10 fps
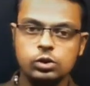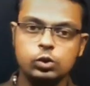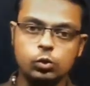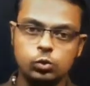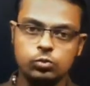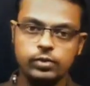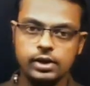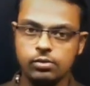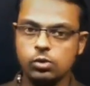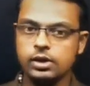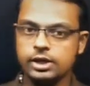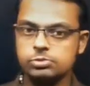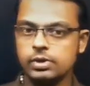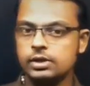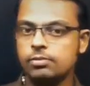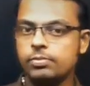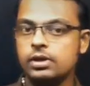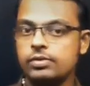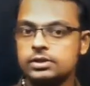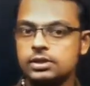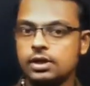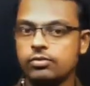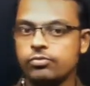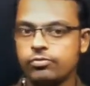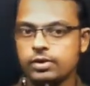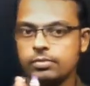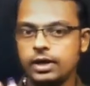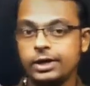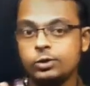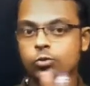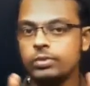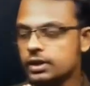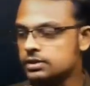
2. We have already explained the previous graph from A to B.